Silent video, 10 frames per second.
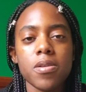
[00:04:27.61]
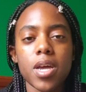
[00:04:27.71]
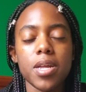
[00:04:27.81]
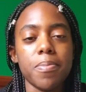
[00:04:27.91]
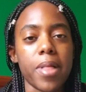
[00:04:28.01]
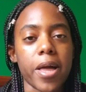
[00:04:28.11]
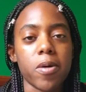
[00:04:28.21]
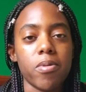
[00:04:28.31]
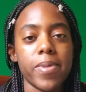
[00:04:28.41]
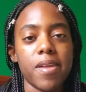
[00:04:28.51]
and black
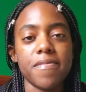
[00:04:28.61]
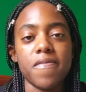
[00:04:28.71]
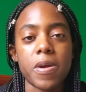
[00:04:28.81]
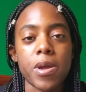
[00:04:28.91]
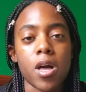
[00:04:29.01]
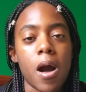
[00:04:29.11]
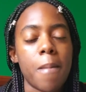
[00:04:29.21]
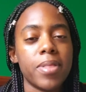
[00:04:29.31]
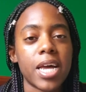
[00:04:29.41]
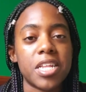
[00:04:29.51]
women have a very
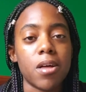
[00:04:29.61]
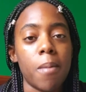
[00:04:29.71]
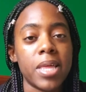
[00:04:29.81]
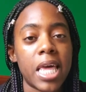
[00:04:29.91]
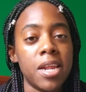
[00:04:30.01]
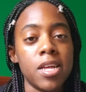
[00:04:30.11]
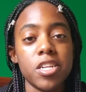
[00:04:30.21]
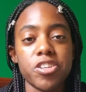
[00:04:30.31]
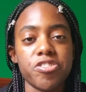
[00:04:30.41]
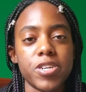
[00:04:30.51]
complex and complicated
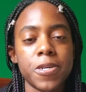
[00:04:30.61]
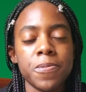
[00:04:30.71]
history.